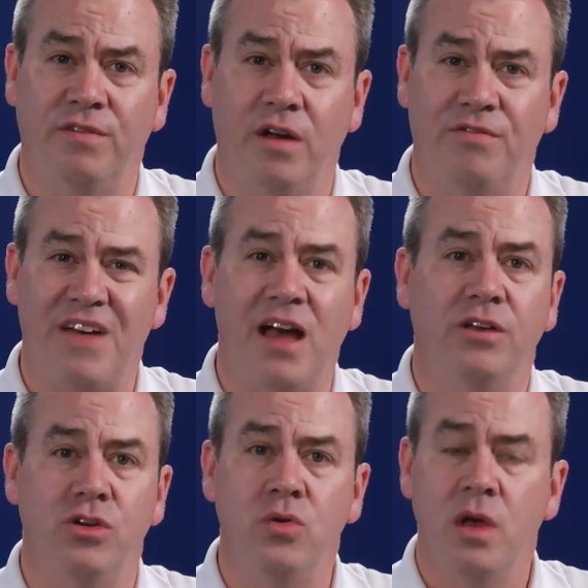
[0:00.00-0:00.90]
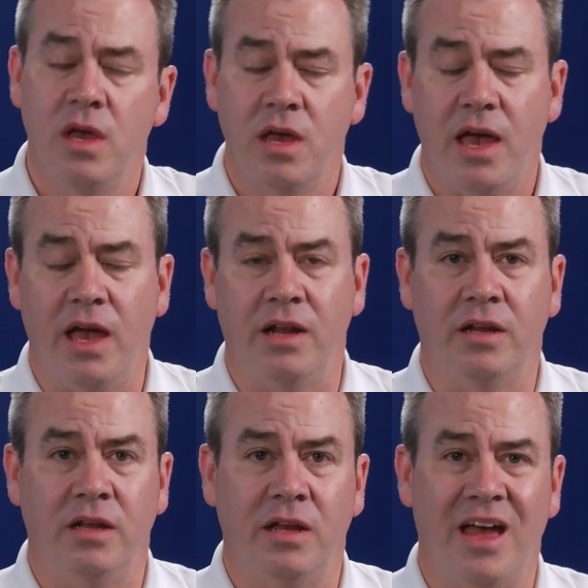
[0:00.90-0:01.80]
value
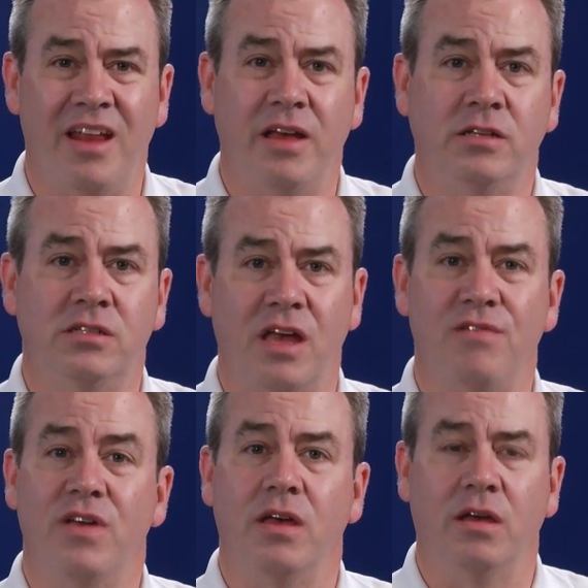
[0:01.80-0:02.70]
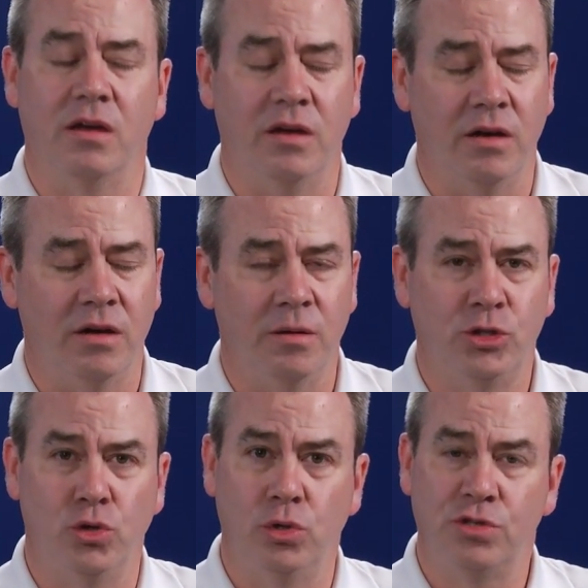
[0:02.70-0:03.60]
and headache-saving
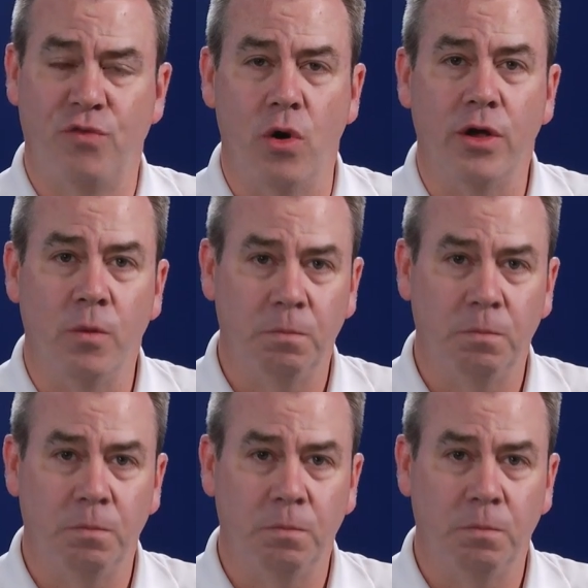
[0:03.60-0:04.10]
tools for you.